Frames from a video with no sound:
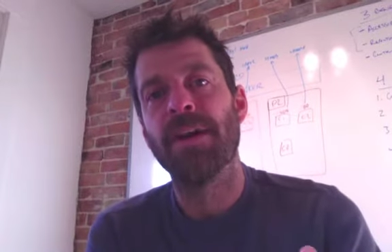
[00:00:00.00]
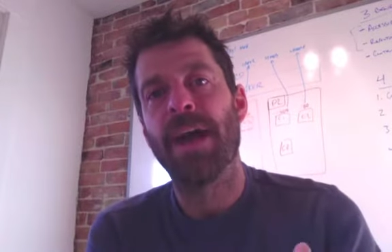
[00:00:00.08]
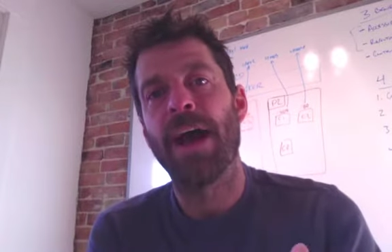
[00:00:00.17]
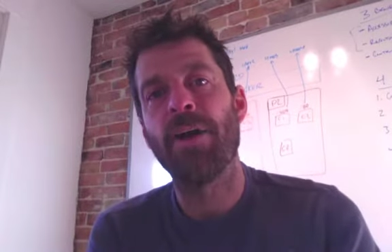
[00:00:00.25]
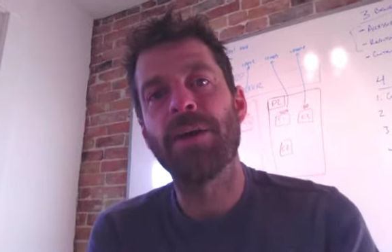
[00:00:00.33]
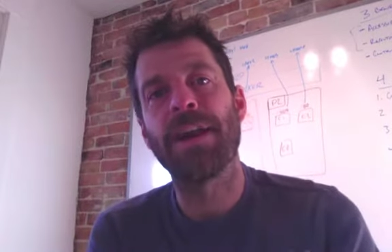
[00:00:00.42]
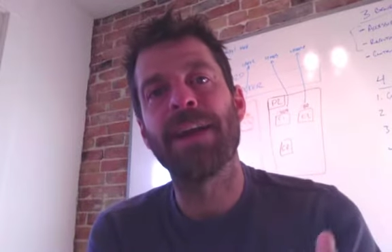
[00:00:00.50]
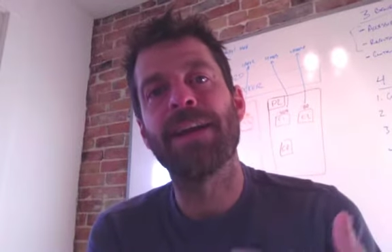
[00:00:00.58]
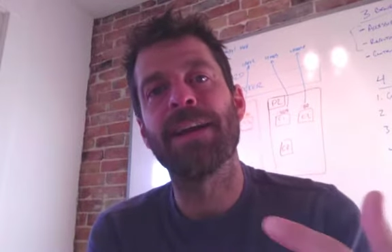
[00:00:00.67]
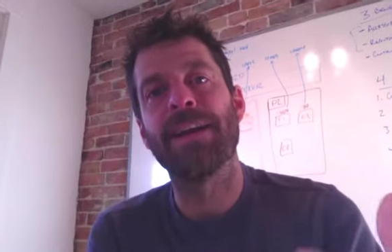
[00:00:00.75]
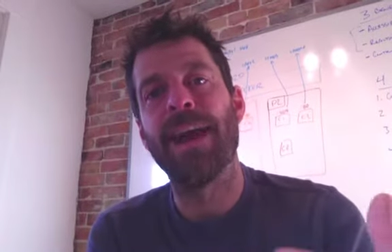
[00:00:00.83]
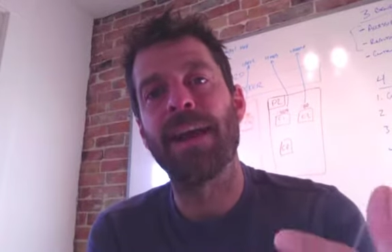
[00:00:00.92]
How can I
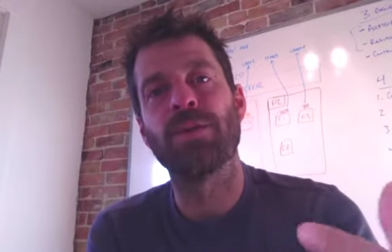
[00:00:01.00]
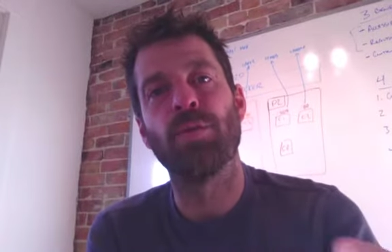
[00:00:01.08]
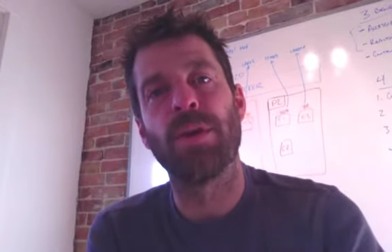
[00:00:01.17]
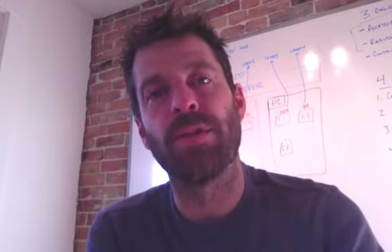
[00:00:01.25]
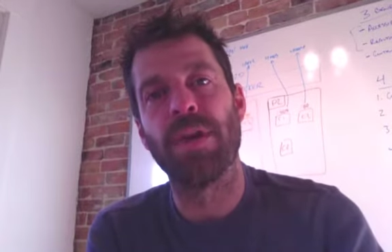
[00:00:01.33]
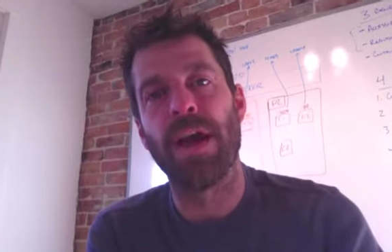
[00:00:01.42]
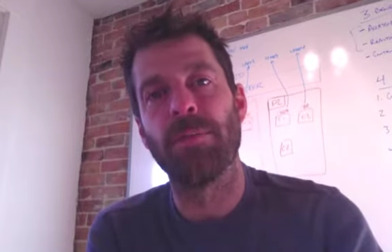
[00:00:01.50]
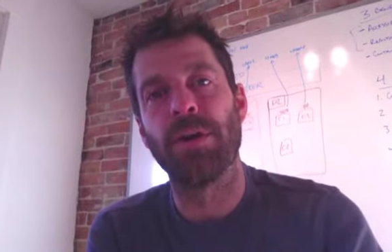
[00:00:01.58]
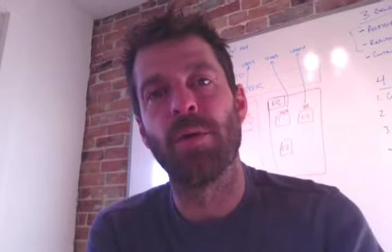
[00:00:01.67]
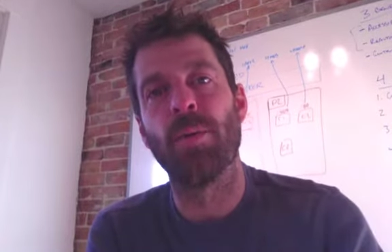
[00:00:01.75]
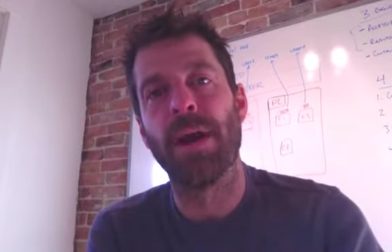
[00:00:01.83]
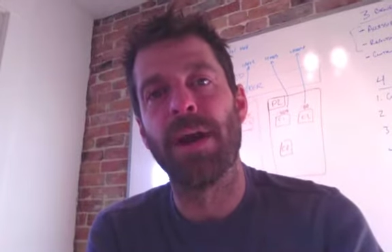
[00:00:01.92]
connect with them in
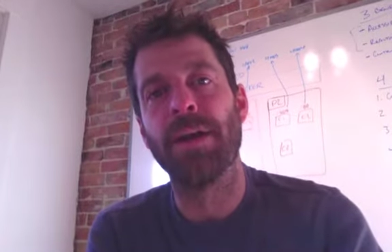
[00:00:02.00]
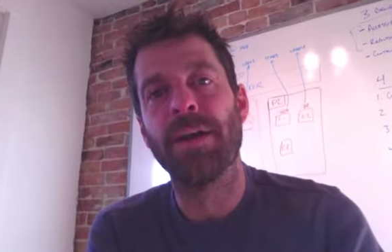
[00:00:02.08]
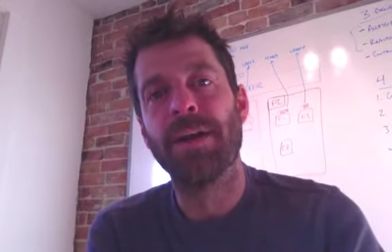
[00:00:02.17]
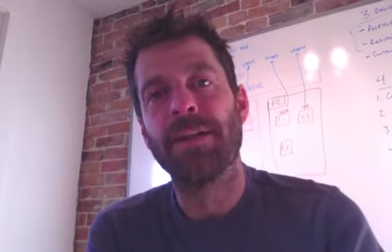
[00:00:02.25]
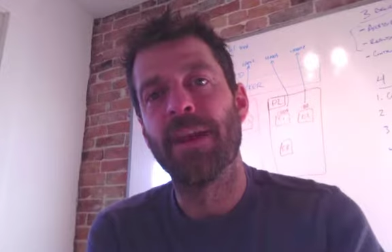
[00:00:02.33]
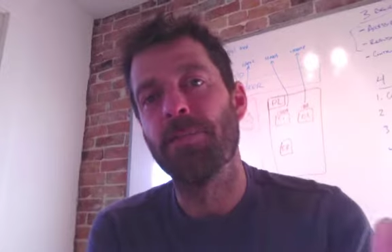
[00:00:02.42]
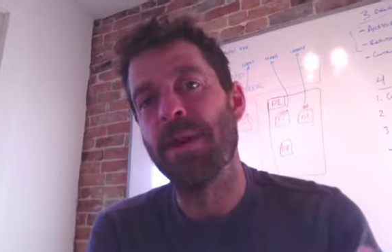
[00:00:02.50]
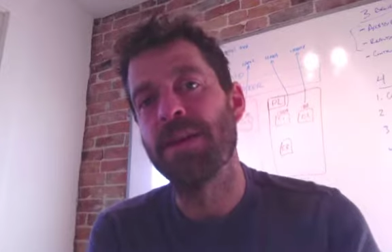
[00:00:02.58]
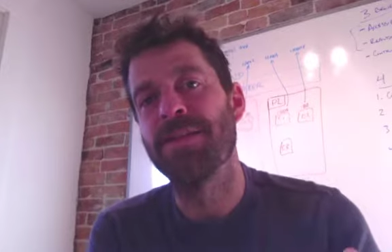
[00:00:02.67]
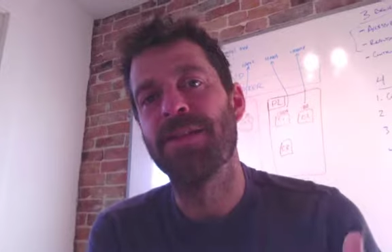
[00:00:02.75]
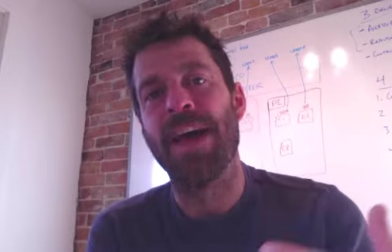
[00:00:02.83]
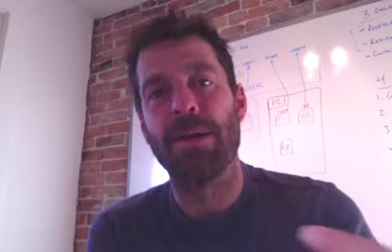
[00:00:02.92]
a way that
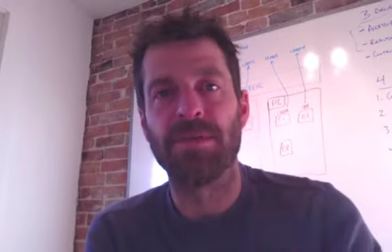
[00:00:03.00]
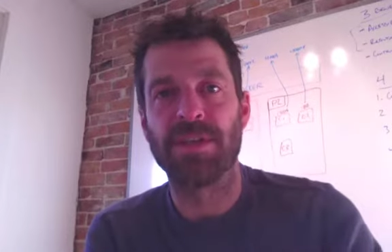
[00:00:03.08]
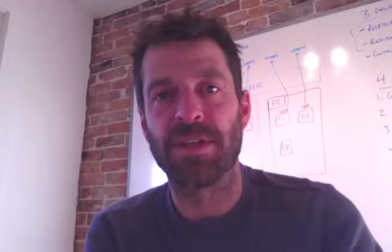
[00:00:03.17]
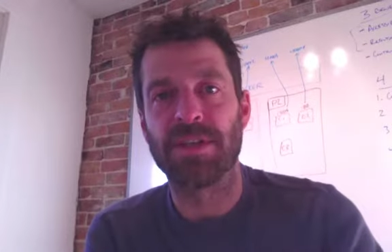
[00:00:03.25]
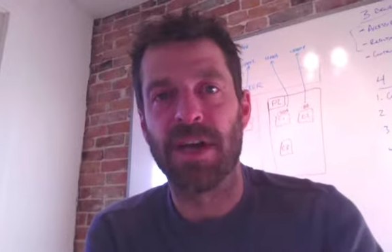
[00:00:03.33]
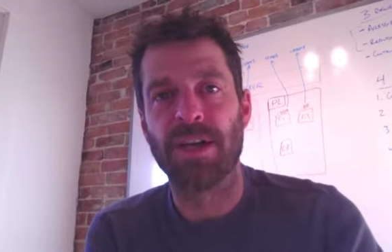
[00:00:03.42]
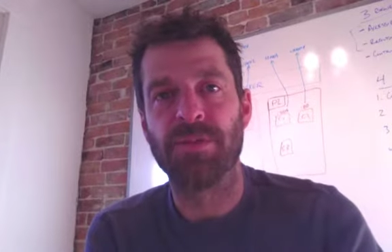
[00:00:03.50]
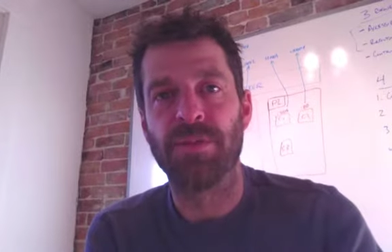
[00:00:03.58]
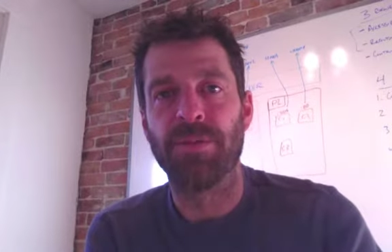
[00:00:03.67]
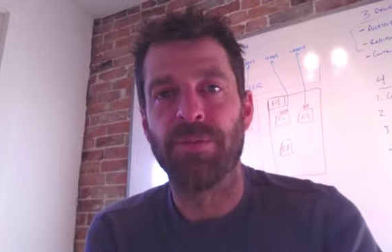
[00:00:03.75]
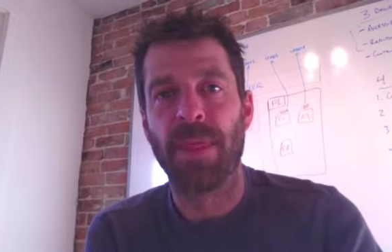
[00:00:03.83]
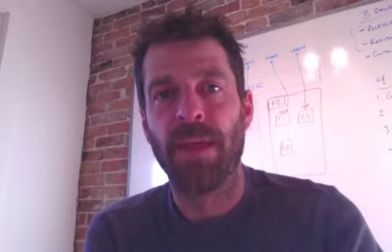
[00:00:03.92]
makes them successful?